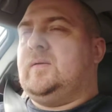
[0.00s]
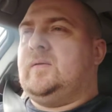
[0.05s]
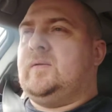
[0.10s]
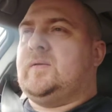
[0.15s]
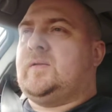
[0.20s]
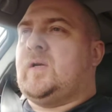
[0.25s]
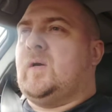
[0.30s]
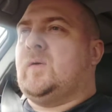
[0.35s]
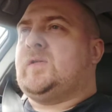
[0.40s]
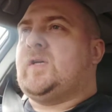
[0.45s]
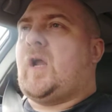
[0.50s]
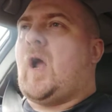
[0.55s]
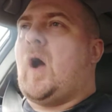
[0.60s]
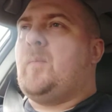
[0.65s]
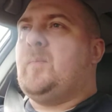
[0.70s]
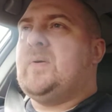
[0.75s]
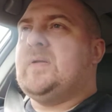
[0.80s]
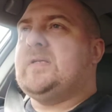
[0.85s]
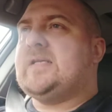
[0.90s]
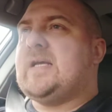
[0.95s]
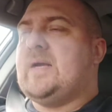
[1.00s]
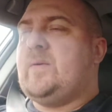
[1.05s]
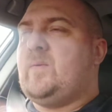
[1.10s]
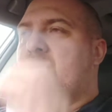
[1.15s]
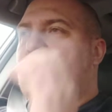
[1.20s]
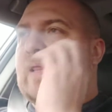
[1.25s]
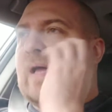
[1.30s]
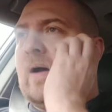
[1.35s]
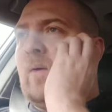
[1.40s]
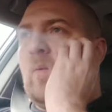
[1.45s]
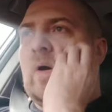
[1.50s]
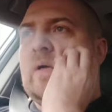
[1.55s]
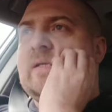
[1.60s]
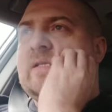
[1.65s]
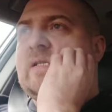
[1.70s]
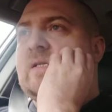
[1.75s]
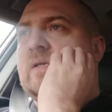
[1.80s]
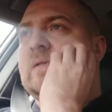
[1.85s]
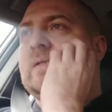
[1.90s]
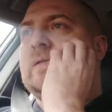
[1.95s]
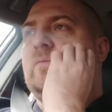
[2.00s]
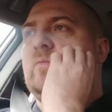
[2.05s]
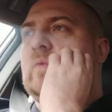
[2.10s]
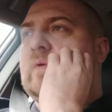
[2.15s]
So to compensate with that, what he's done